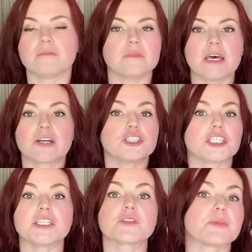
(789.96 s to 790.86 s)

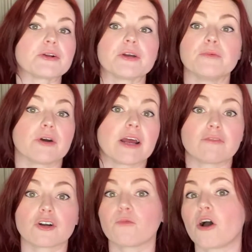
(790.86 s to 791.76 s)
energy, spirit,
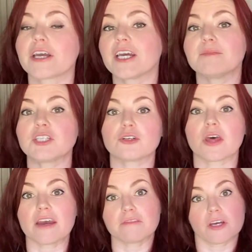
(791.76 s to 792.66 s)
whatever, walking up to your
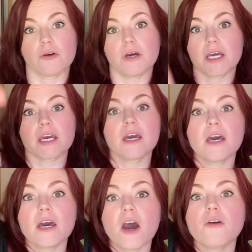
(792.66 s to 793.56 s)
life and going,
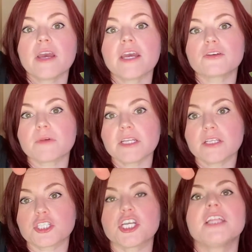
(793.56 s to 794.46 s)
okay, you're ready
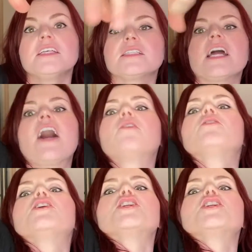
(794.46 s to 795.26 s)
to shed this now.